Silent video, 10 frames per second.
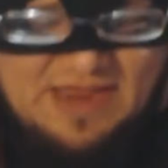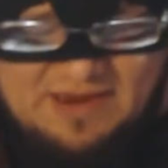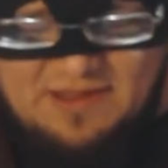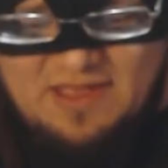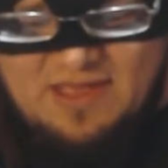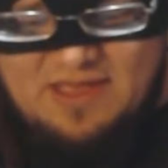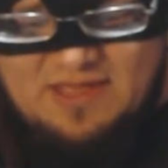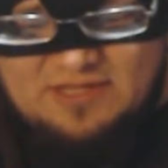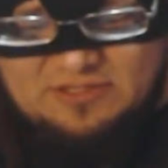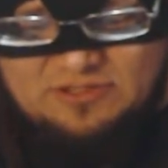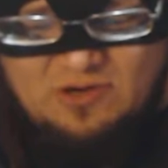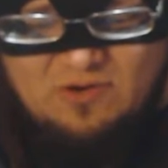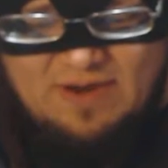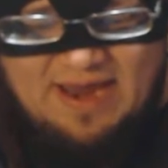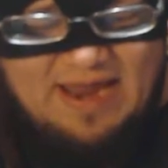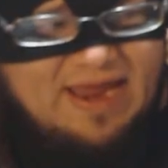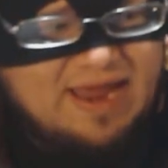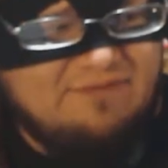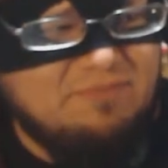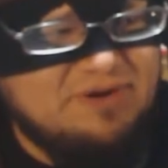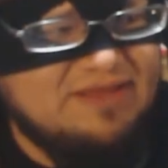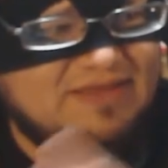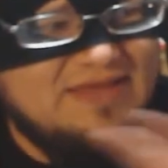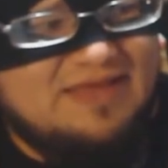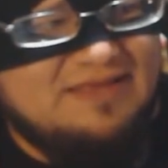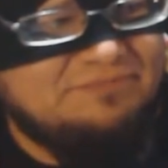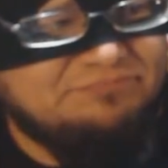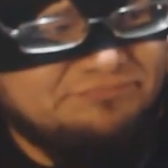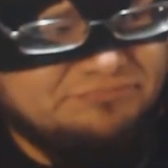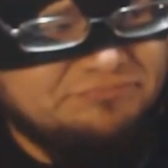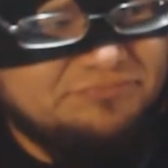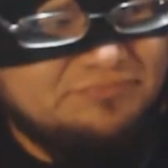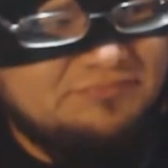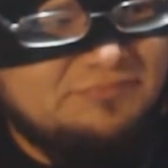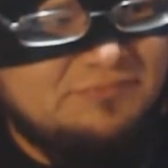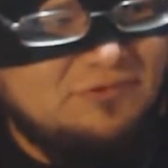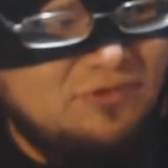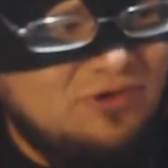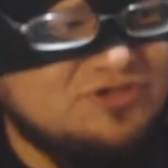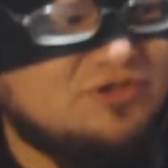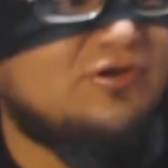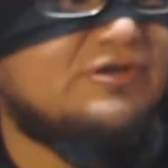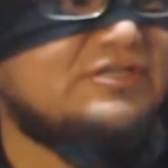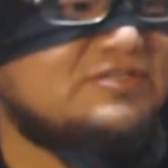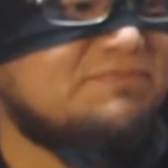Yeah. So everybody in the end looks good